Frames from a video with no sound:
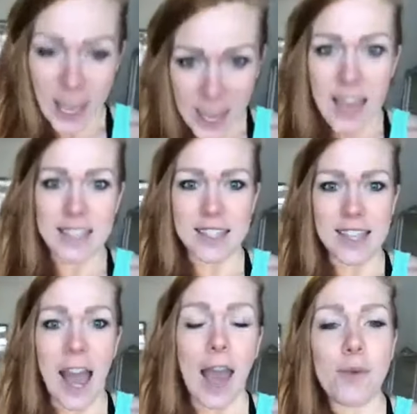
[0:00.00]

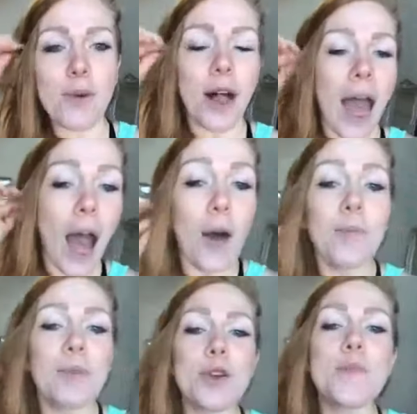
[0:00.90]
Yes, I will
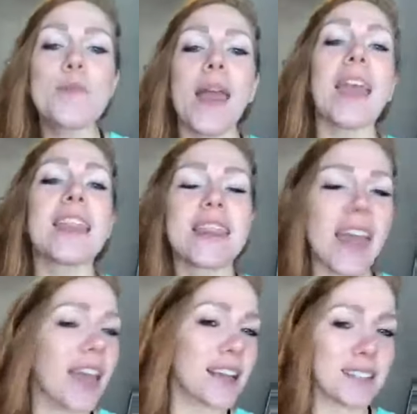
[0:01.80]
help you make
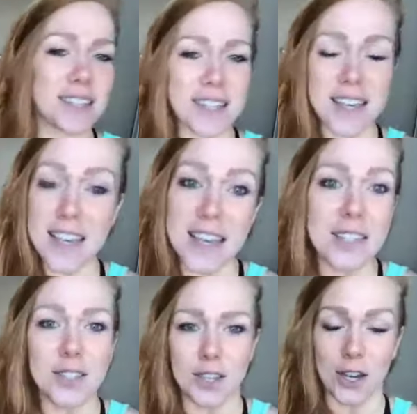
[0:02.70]
things
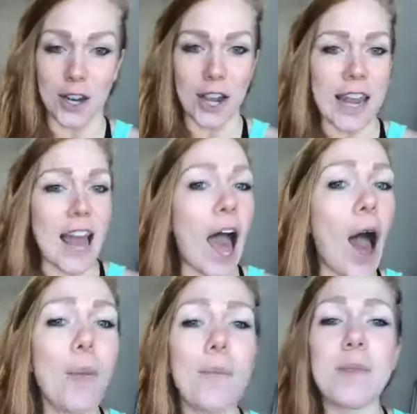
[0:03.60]
easier and
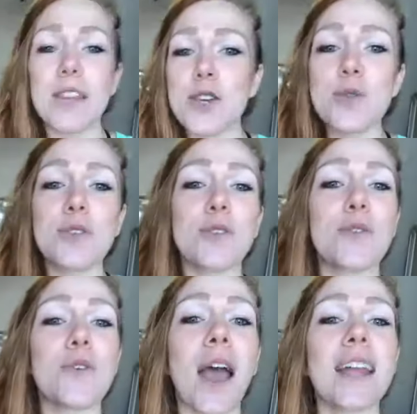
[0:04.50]
help you to
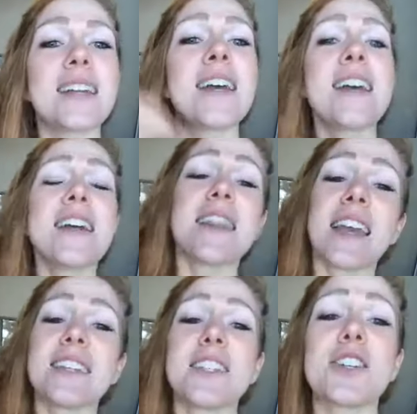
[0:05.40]
find
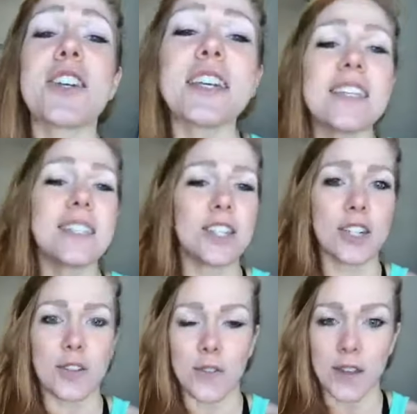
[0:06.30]
things that are
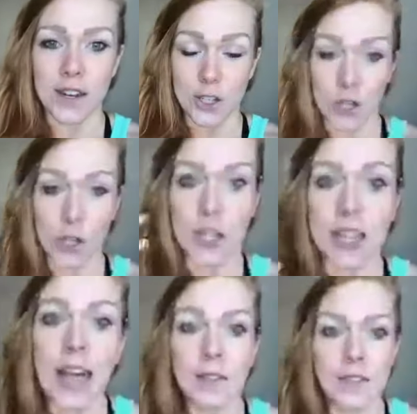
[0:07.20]
easier to fit into your
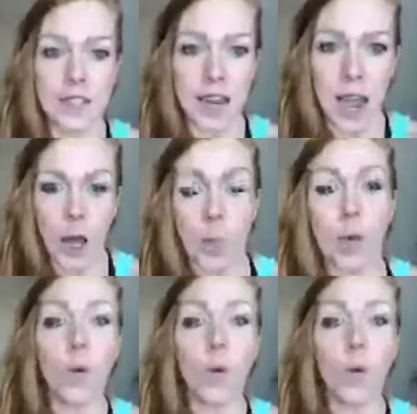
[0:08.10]
lifestyle.